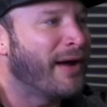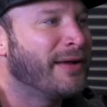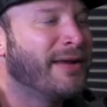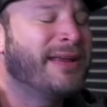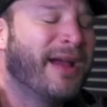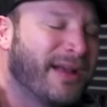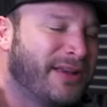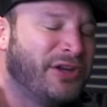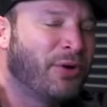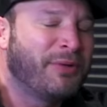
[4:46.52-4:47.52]
Yeah,
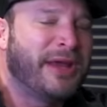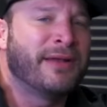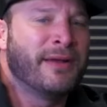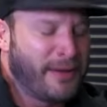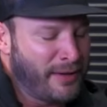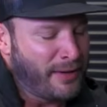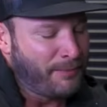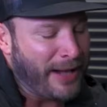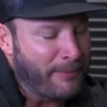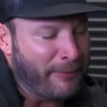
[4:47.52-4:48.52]
you don't eat.
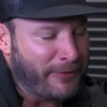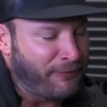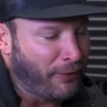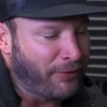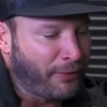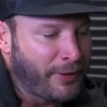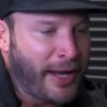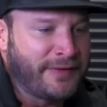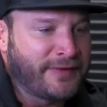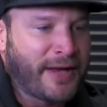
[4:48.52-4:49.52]
But I'm up at 4:30.
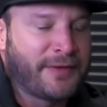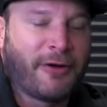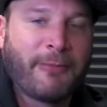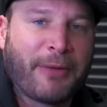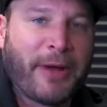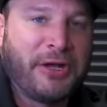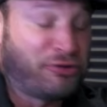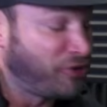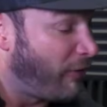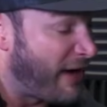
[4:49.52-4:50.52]
I just got done with my radio
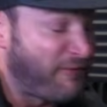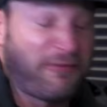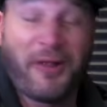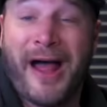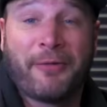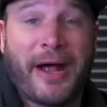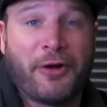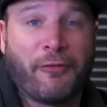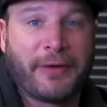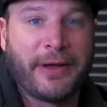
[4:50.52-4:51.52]
show. I fly right
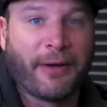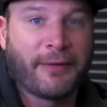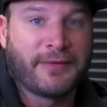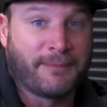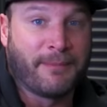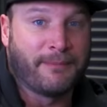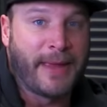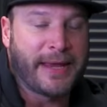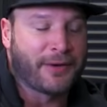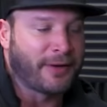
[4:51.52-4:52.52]
over here to
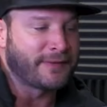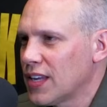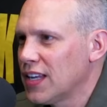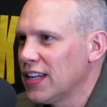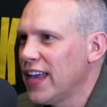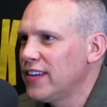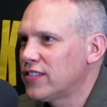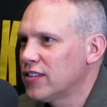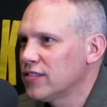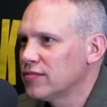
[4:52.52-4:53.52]
make it on time. I got to
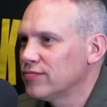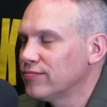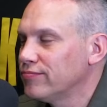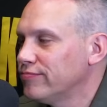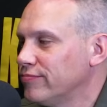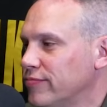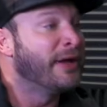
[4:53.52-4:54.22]
stop at the gas station.